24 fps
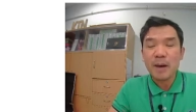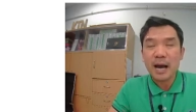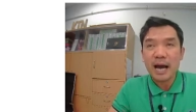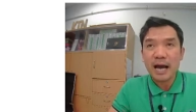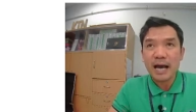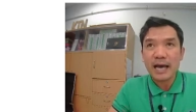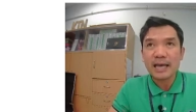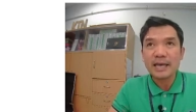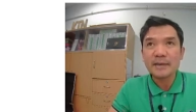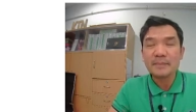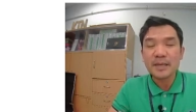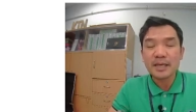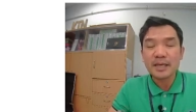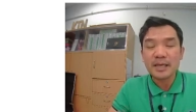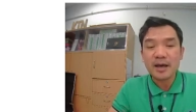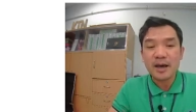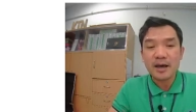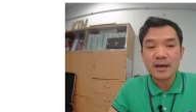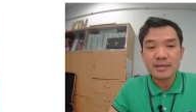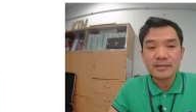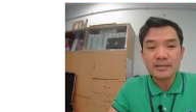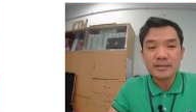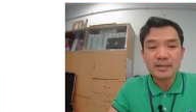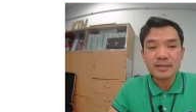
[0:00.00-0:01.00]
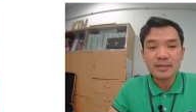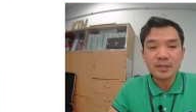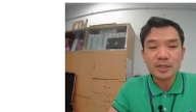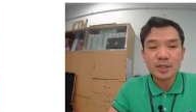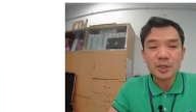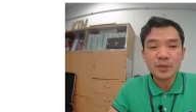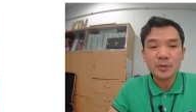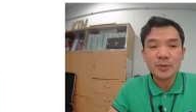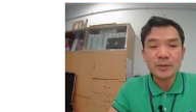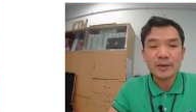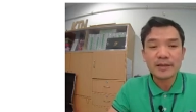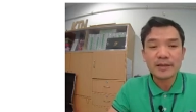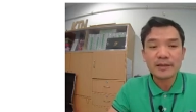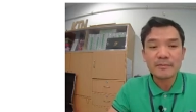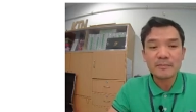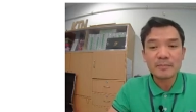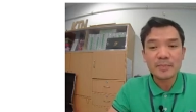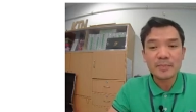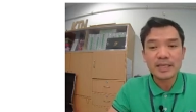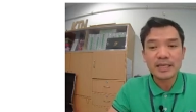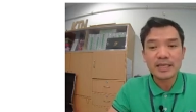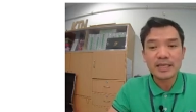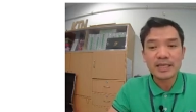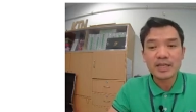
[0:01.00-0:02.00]
buy because you will
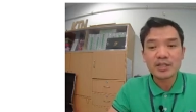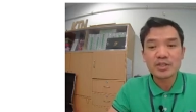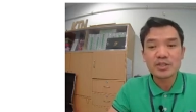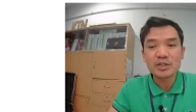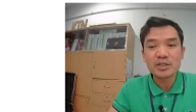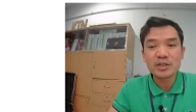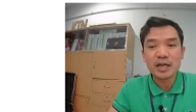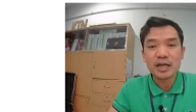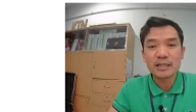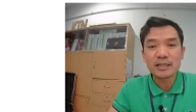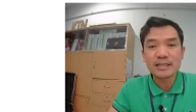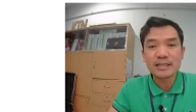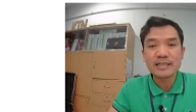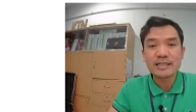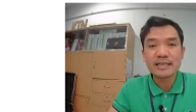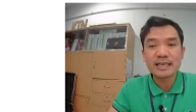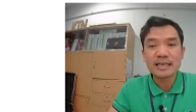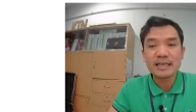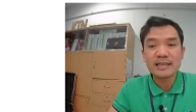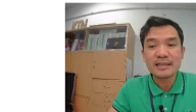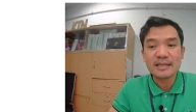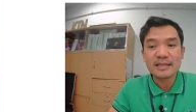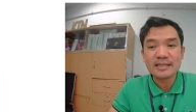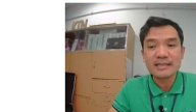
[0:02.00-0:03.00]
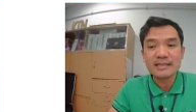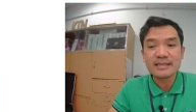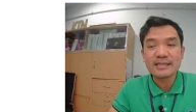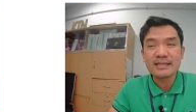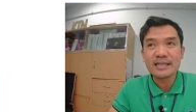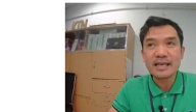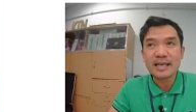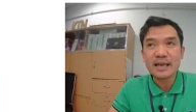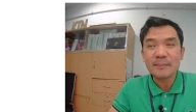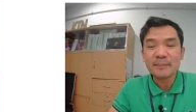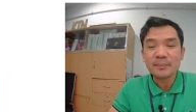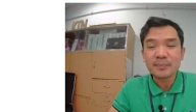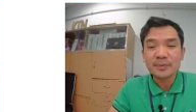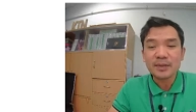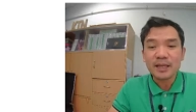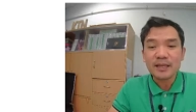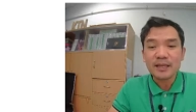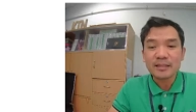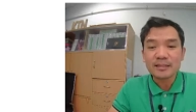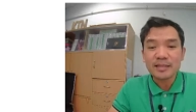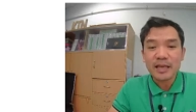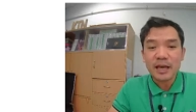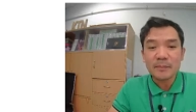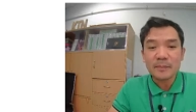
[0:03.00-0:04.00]
be in this
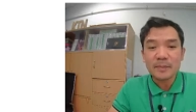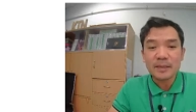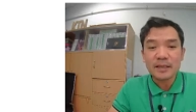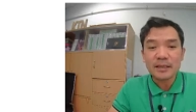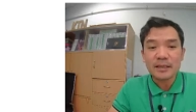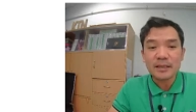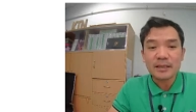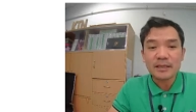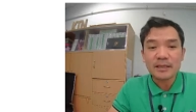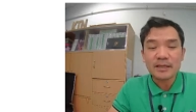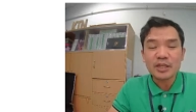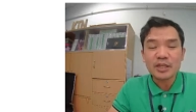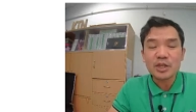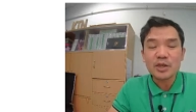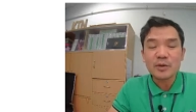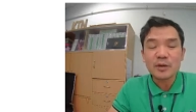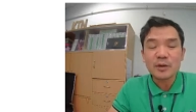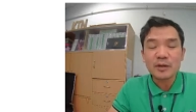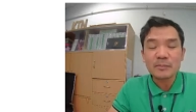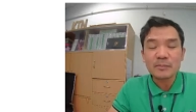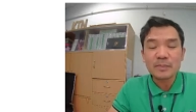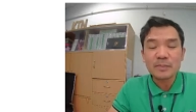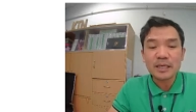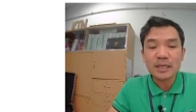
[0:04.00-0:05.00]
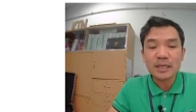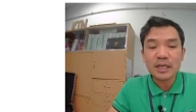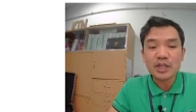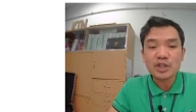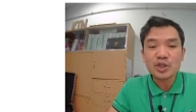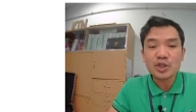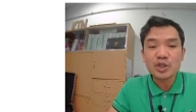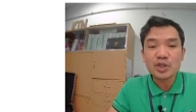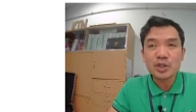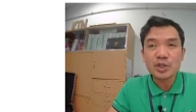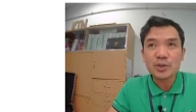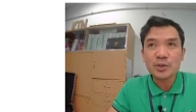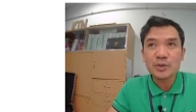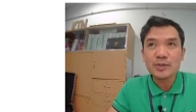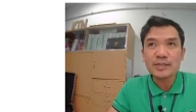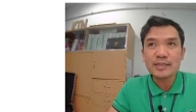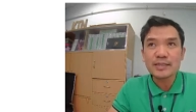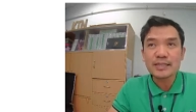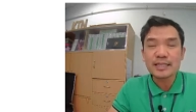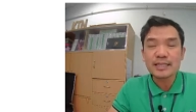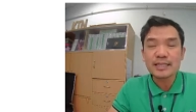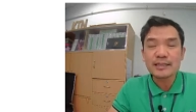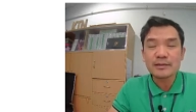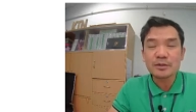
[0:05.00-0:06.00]
topic you will be
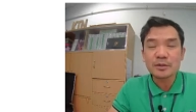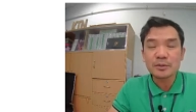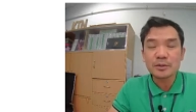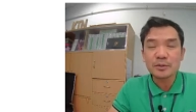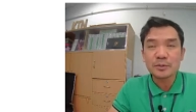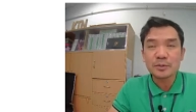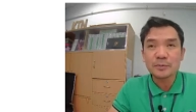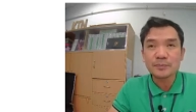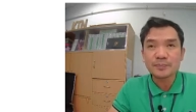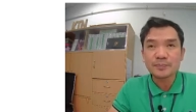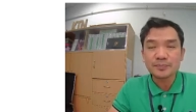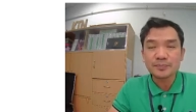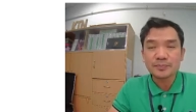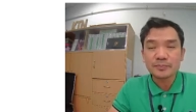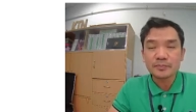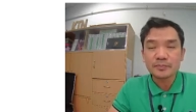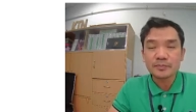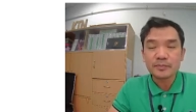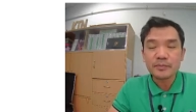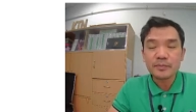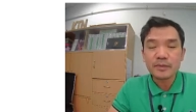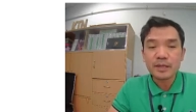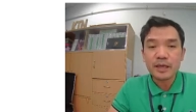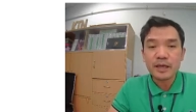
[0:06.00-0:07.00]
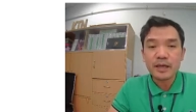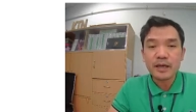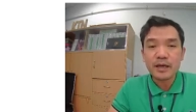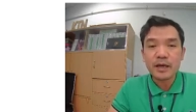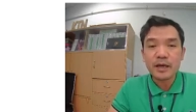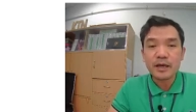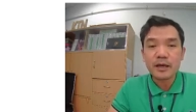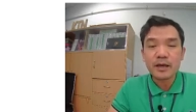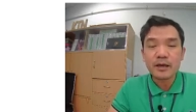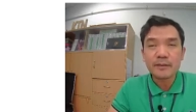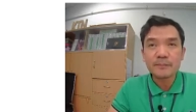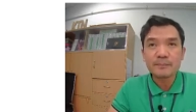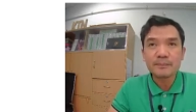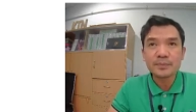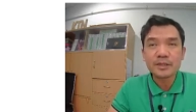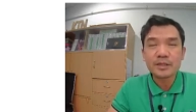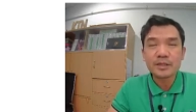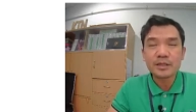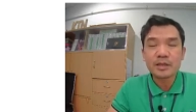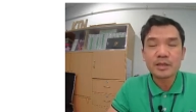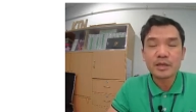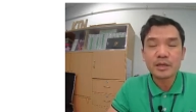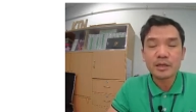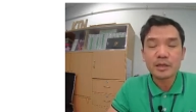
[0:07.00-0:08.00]
introduced into um,
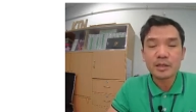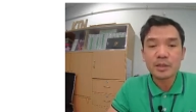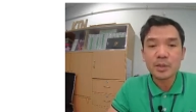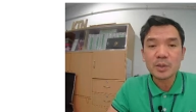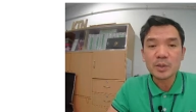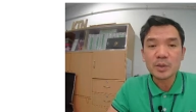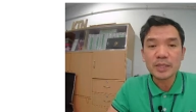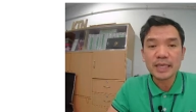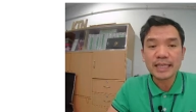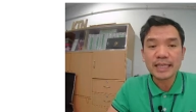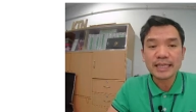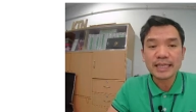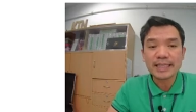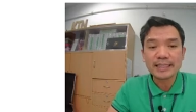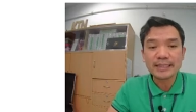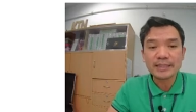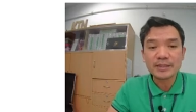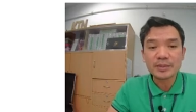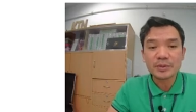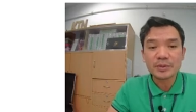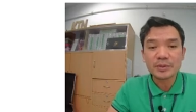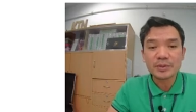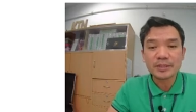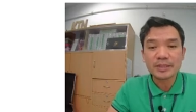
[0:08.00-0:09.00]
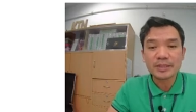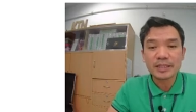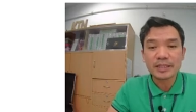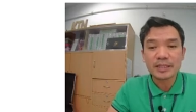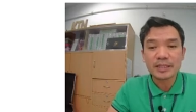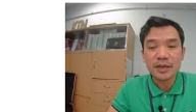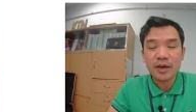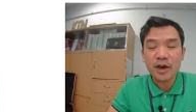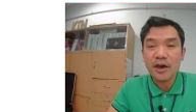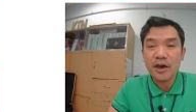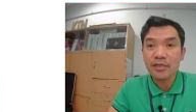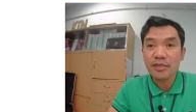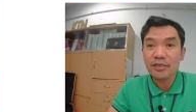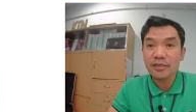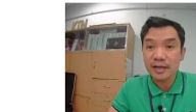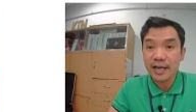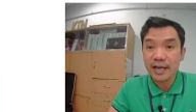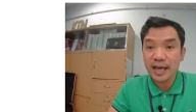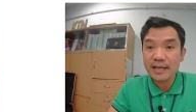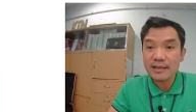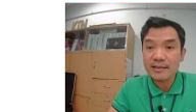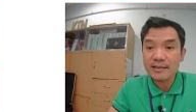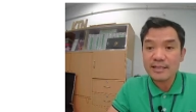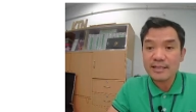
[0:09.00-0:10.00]
looking into the
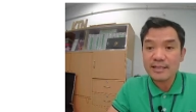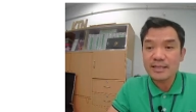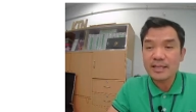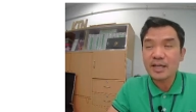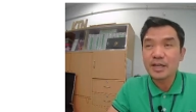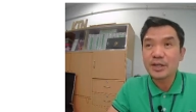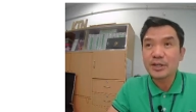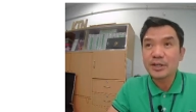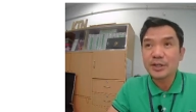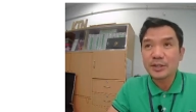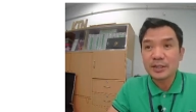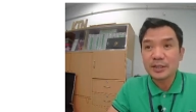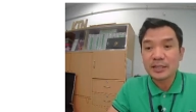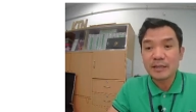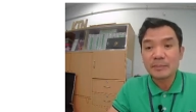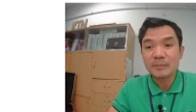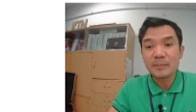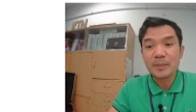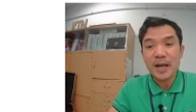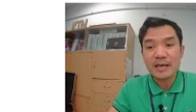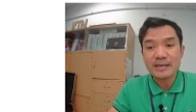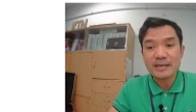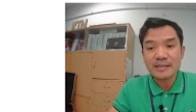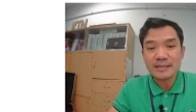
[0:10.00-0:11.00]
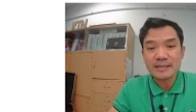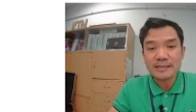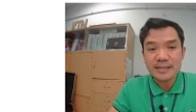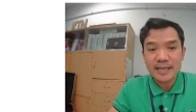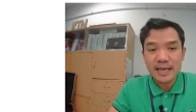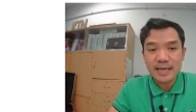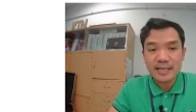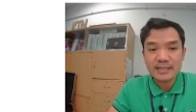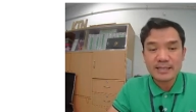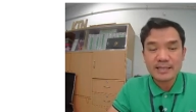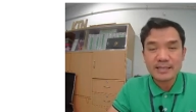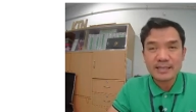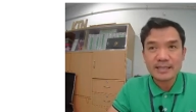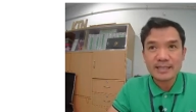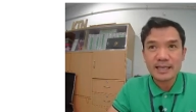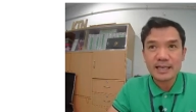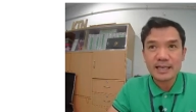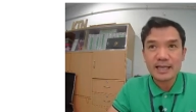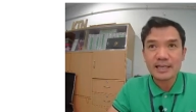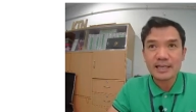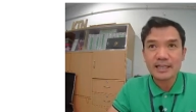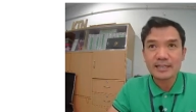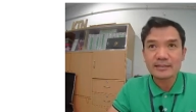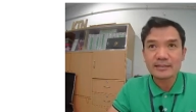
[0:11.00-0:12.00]
threads, the processes,
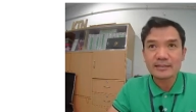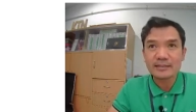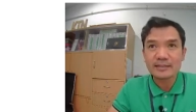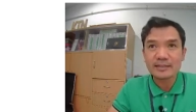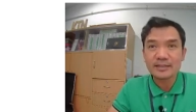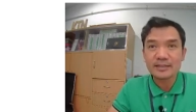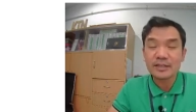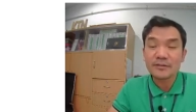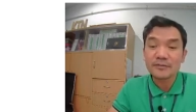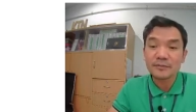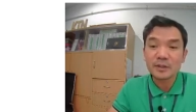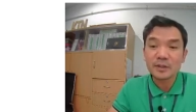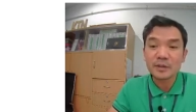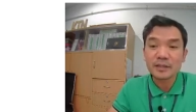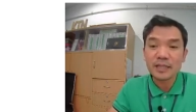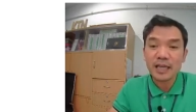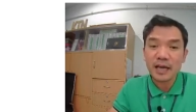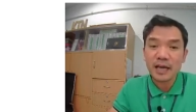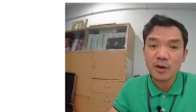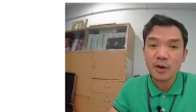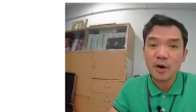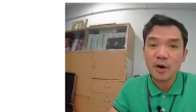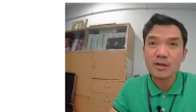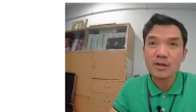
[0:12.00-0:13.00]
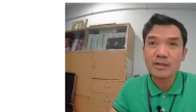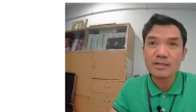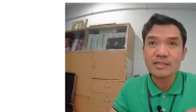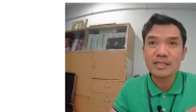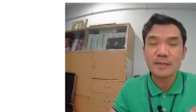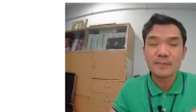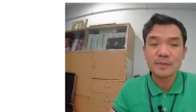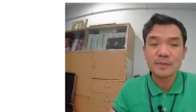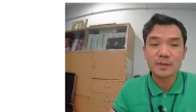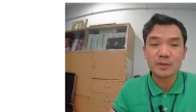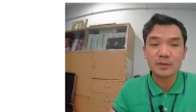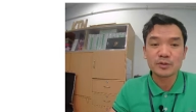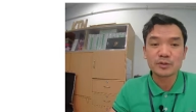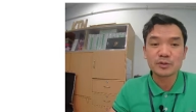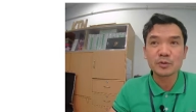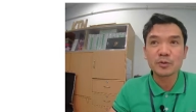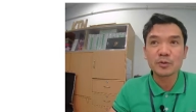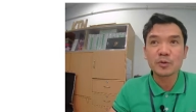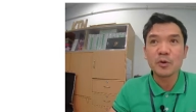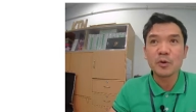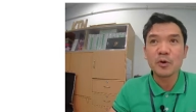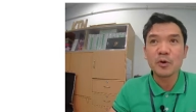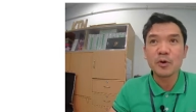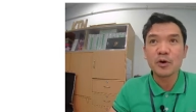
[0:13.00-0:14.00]
and the different concepts
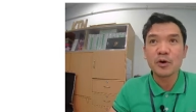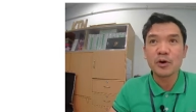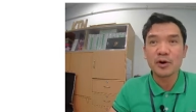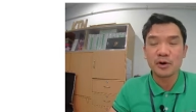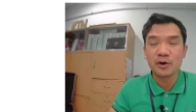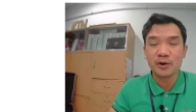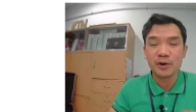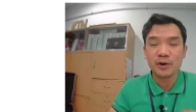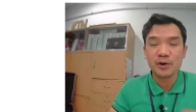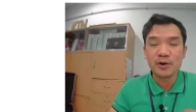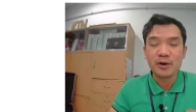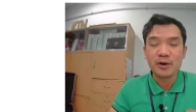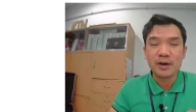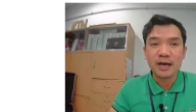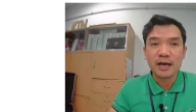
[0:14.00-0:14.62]
on core.